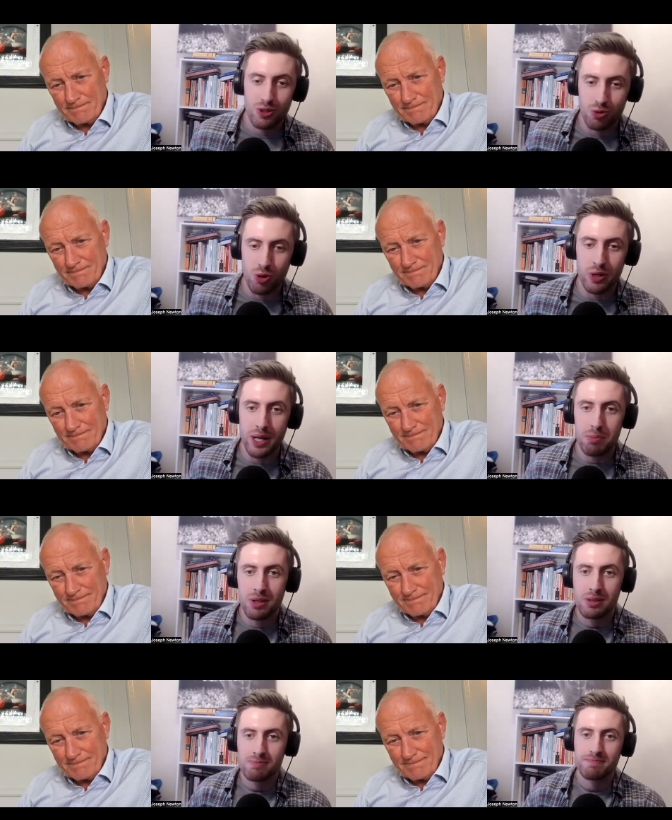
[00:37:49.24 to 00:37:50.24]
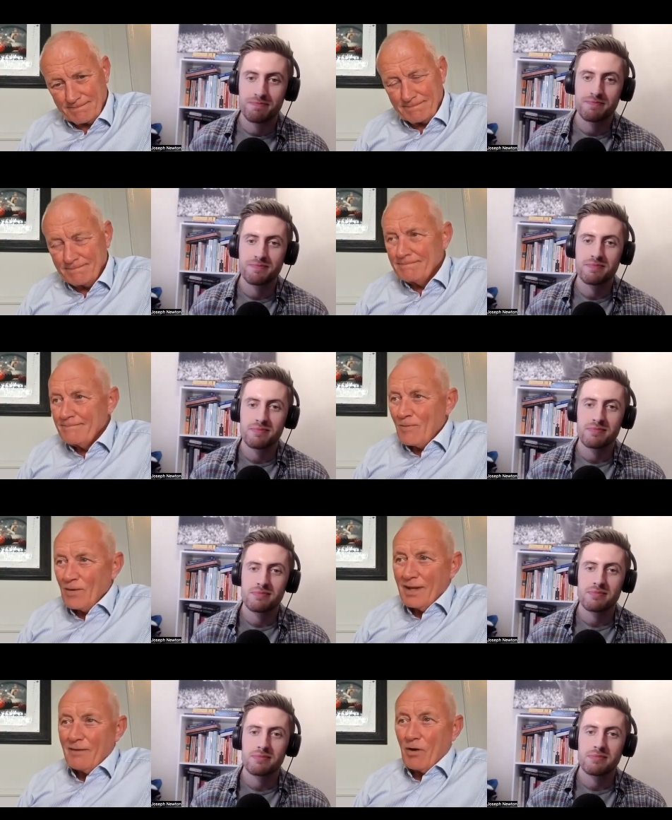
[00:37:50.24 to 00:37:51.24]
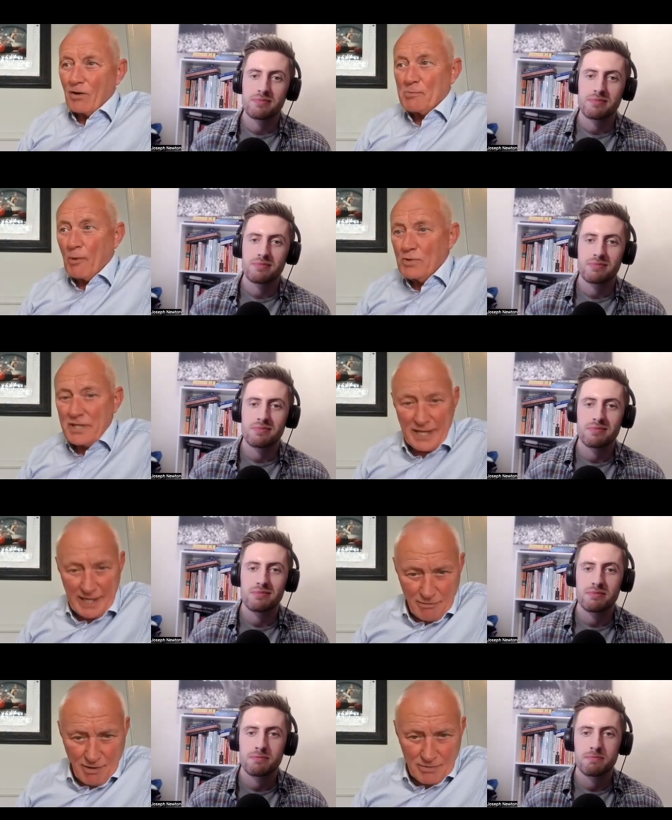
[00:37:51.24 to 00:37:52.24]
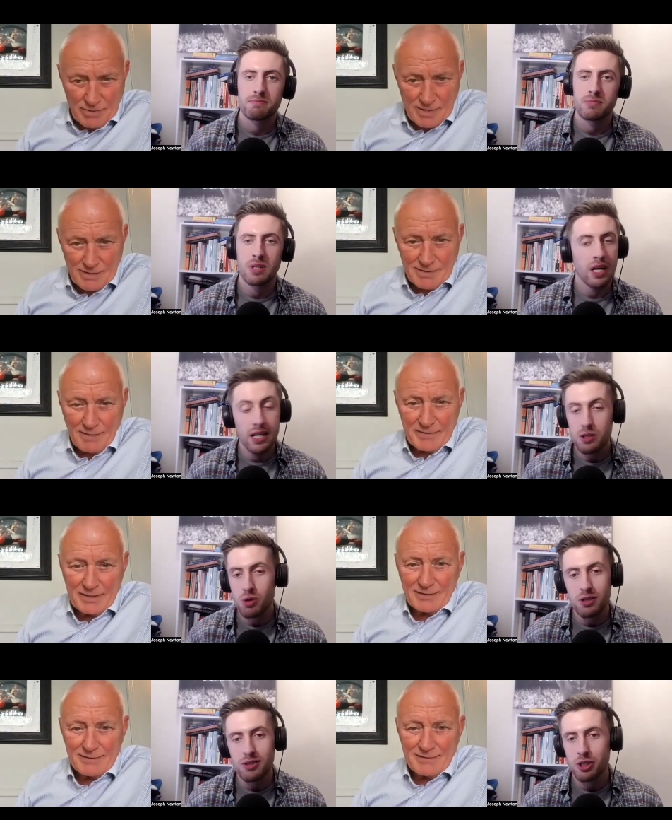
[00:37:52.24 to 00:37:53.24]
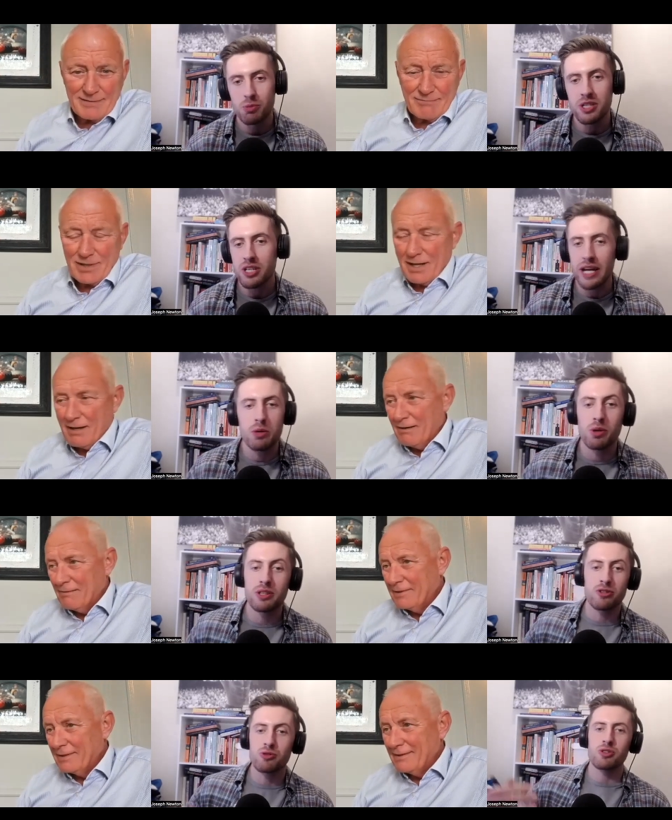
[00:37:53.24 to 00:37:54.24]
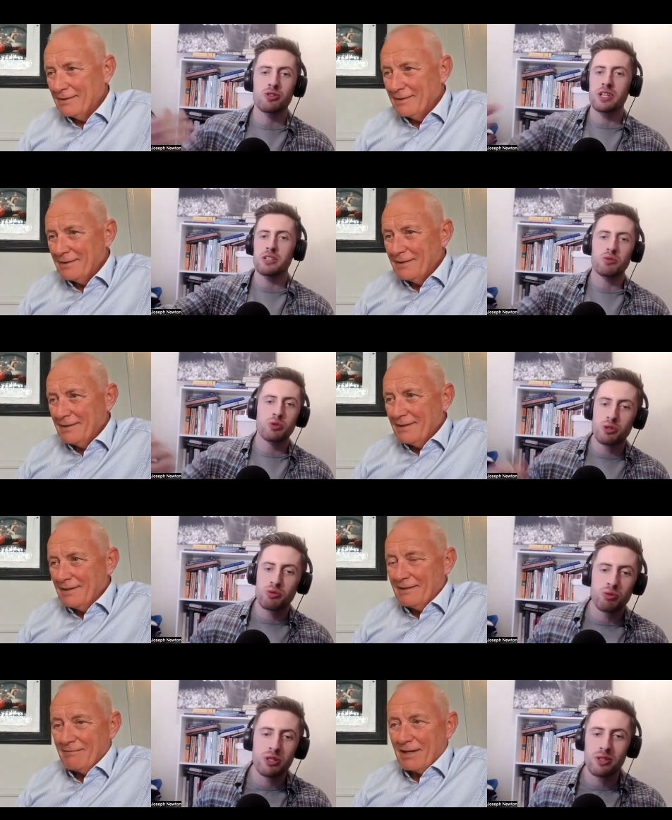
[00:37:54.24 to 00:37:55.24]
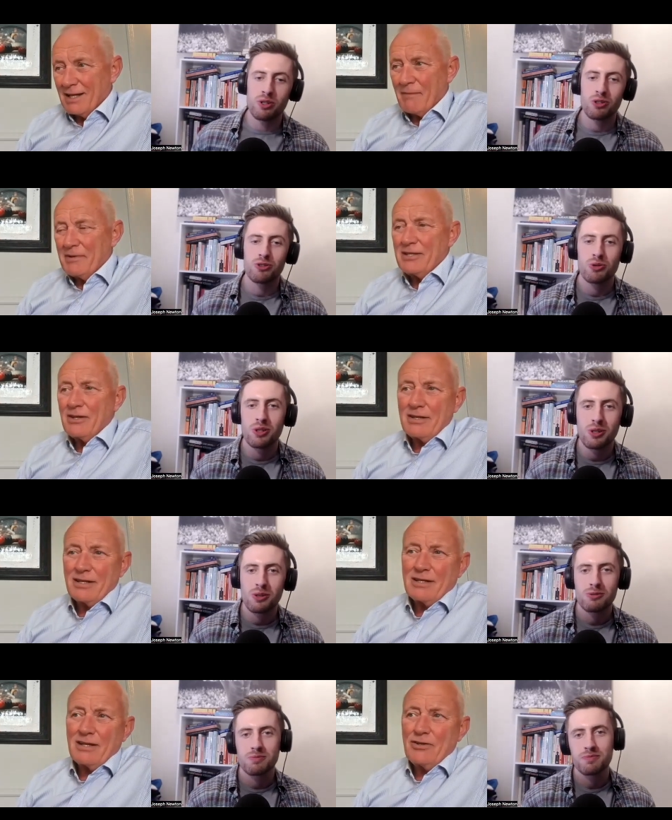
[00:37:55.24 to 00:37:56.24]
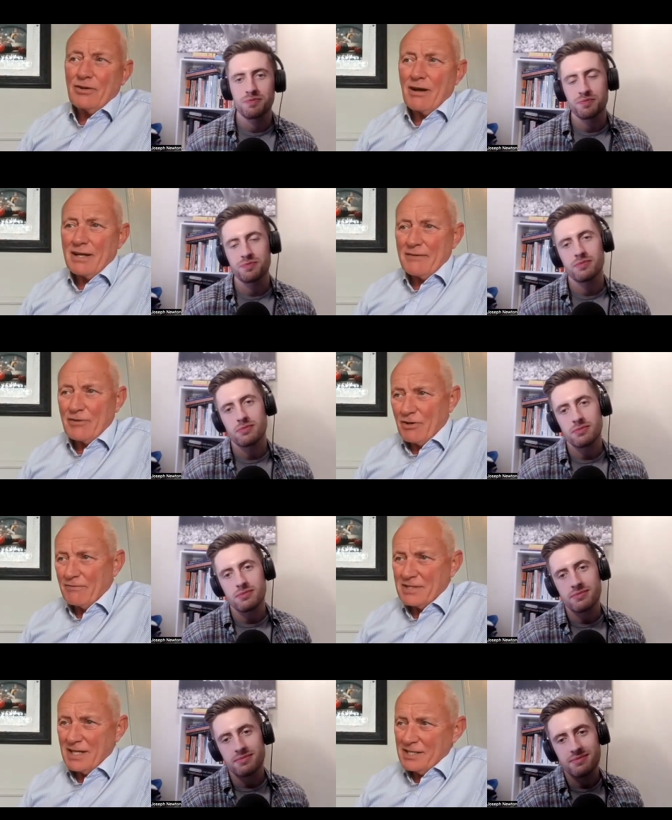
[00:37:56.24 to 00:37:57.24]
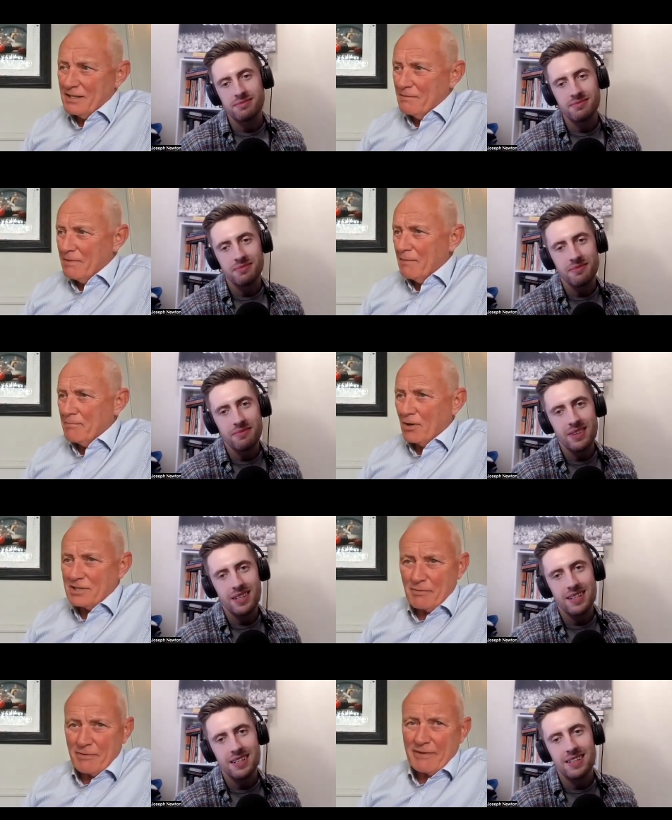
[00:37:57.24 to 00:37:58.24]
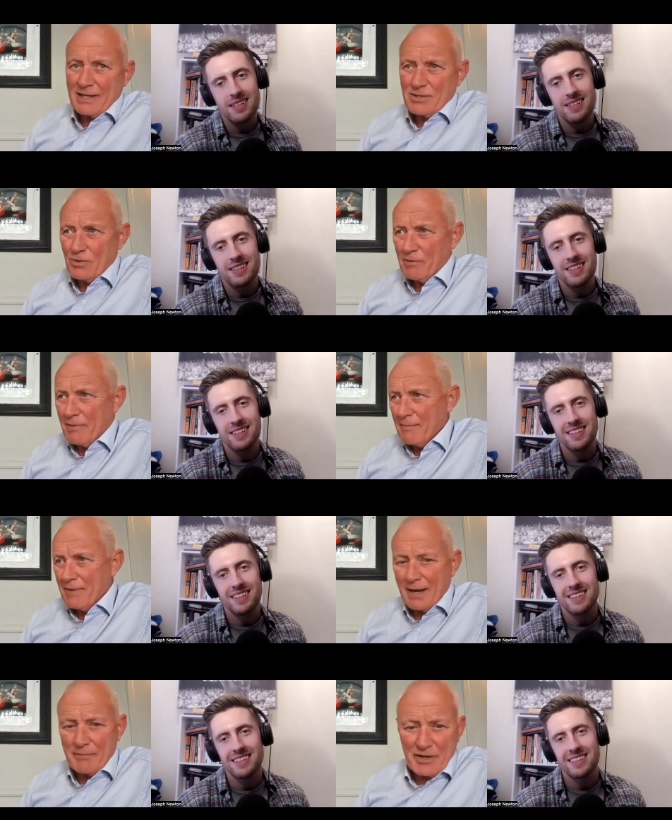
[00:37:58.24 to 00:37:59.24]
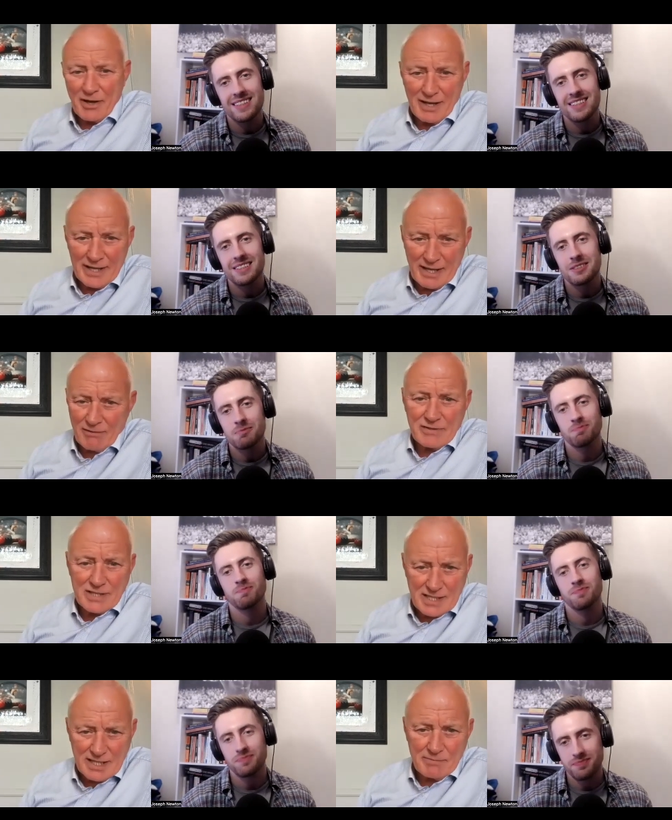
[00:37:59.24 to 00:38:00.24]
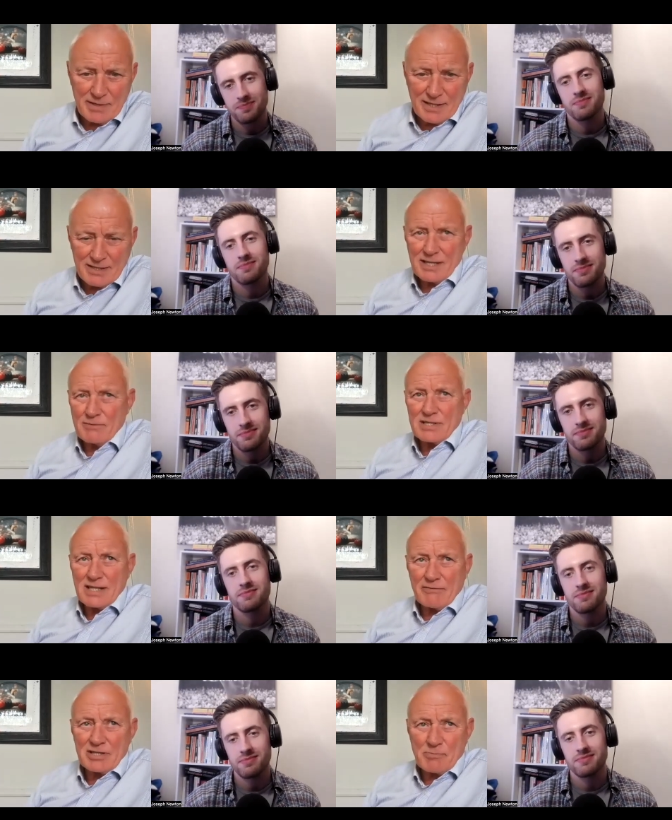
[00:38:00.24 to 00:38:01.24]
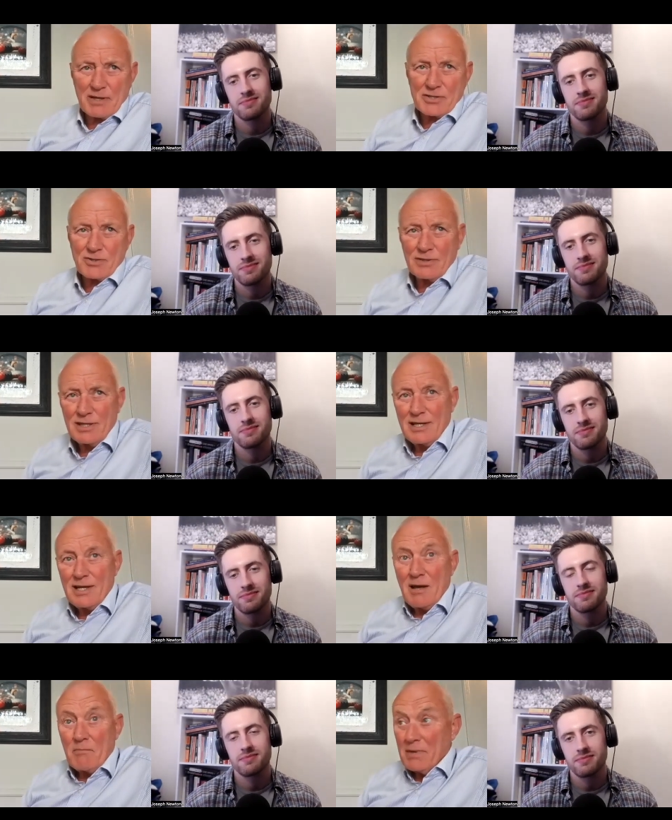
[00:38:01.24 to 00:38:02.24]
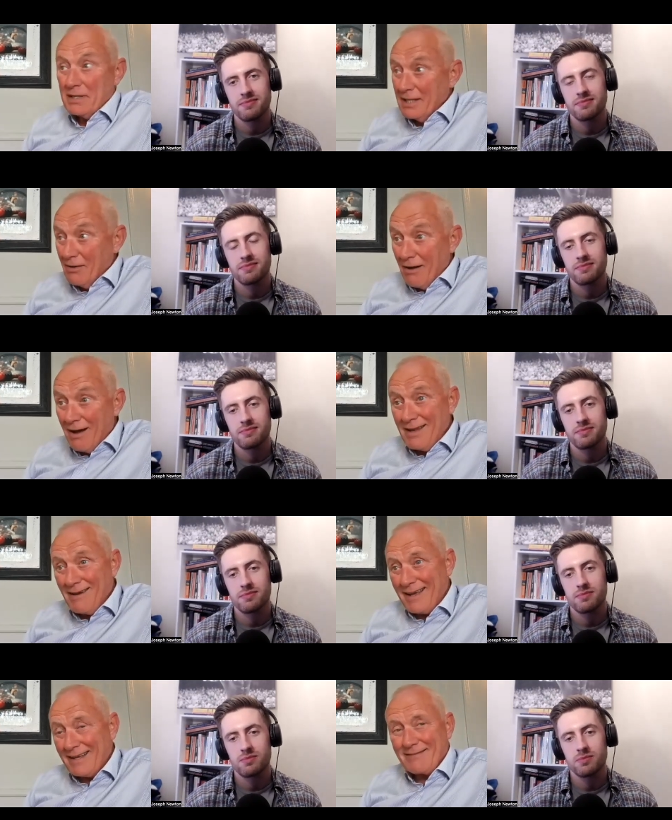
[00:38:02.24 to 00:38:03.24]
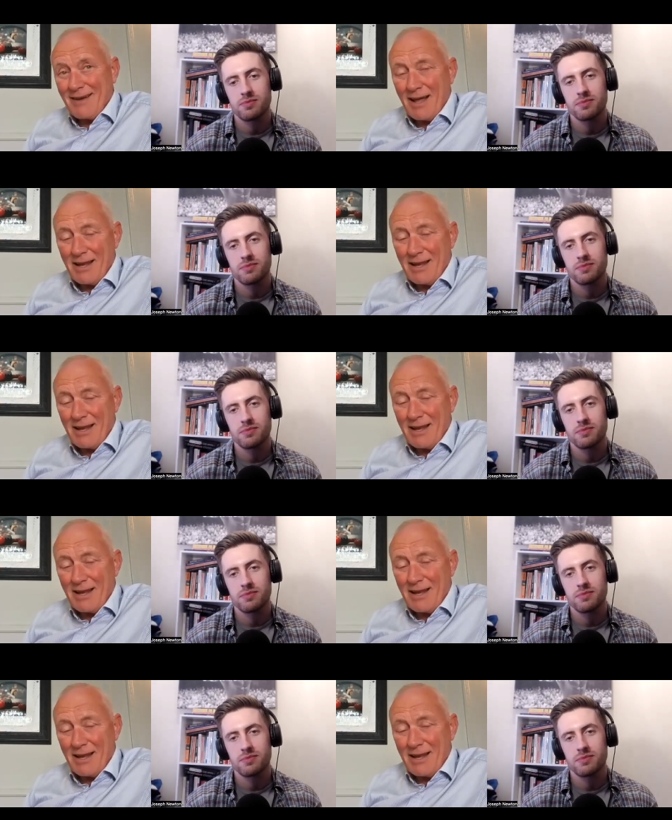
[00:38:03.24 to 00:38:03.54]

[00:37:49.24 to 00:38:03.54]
Speaker 1: growing up? well, sporting heroes. Anyone could be anyone that's just kind of you really. Well, I mean, you, you can't have a conversation about boxing without talking about Muhammad Ali, obviously, because he was something special. But you know, I like I